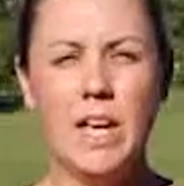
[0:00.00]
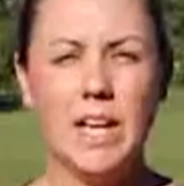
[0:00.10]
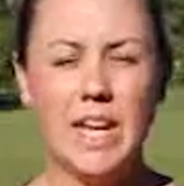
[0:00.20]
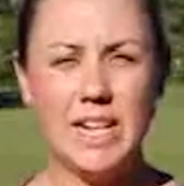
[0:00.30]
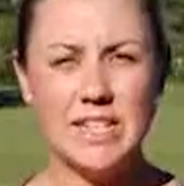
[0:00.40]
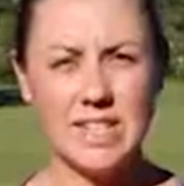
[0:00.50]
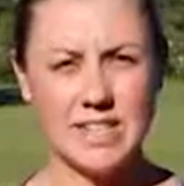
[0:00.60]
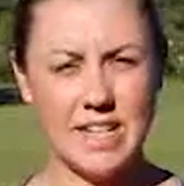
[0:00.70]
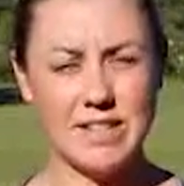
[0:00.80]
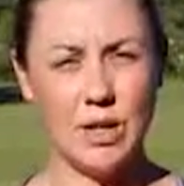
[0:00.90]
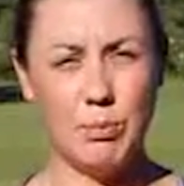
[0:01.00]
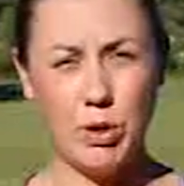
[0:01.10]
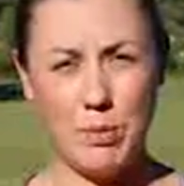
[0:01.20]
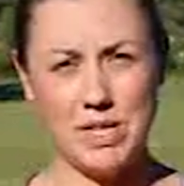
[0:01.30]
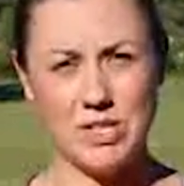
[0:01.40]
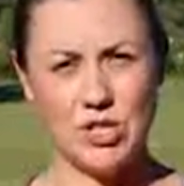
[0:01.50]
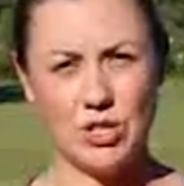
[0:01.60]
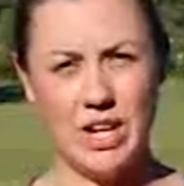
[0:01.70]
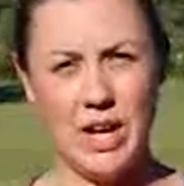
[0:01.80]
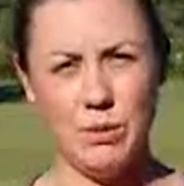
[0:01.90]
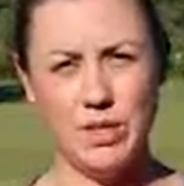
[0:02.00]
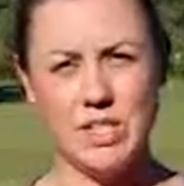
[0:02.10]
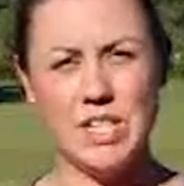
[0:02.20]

Keating's successor, Prime Minister John Howard,